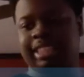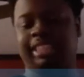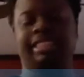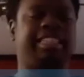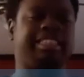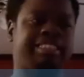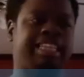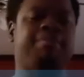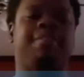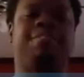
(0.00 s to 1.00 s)
it's like the
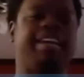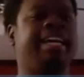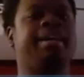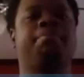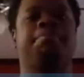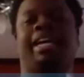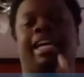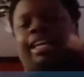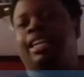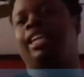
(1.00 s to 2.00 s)
same effect
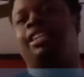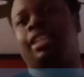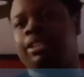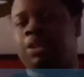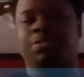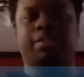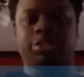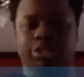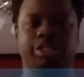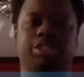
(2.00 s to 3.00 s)
back in like November
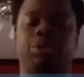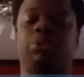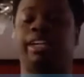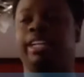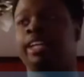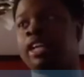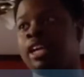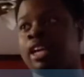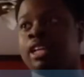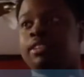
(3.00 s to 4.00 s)
2021.
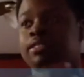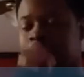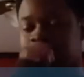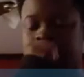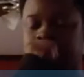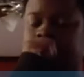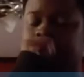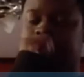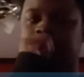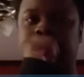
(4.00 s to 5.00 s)

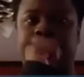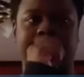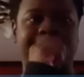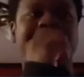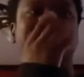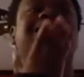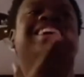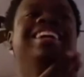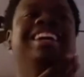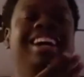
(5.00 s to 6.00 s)
Excuse me.
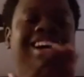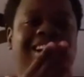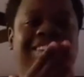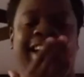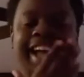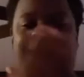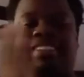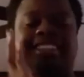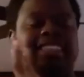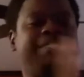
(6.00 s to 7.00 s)
I
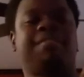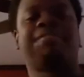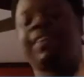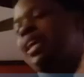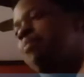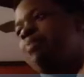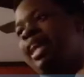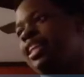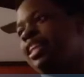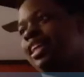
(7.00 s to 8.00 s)
had the same effect
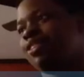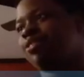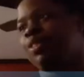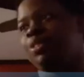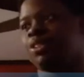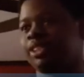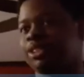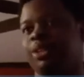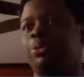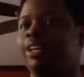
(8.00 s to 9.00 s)
back in like November
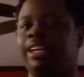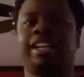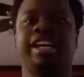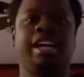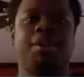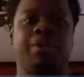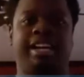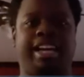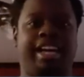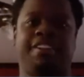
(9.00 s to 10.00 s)
2021
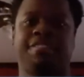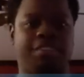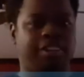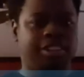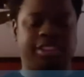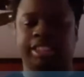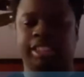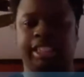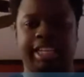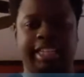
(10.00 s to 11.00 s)
when I
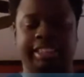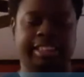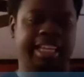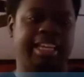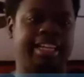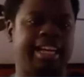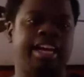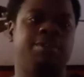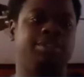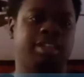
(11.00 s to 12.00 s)
first said that
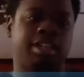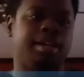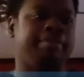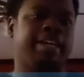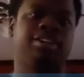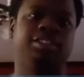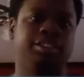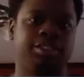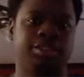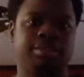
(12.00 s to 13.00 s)
I was going to come back on
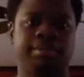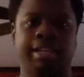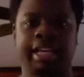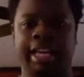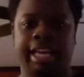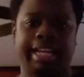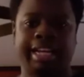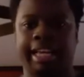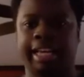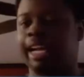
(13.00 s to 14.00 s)
YouTube. And
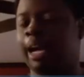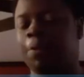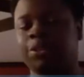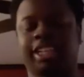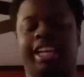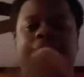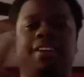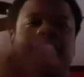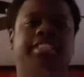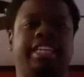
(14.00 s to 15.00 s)
then I posted like
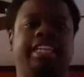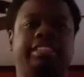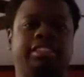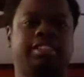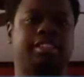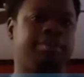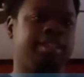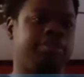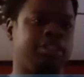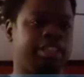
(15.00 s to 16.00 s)
5 skits. Some of
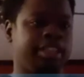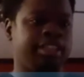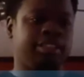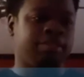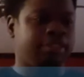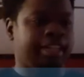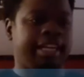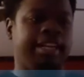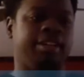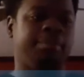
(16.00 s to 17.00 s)
them were good. Some were
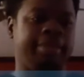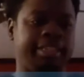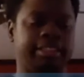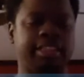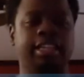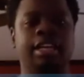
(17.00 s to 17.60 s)
hit or miss.